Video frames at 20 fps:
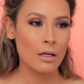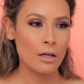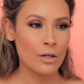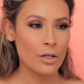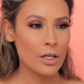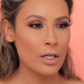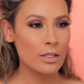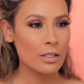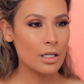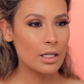Are
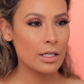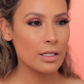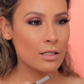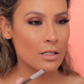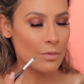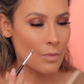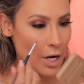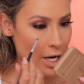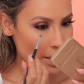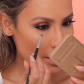you guys good at
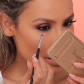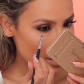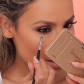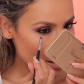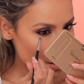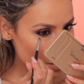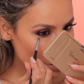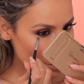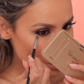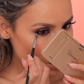
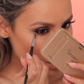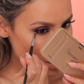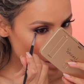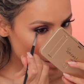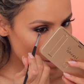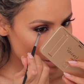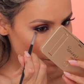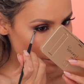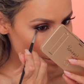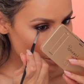smizing? It's really
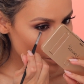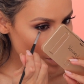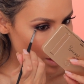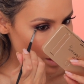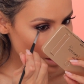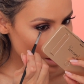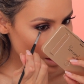hard for me.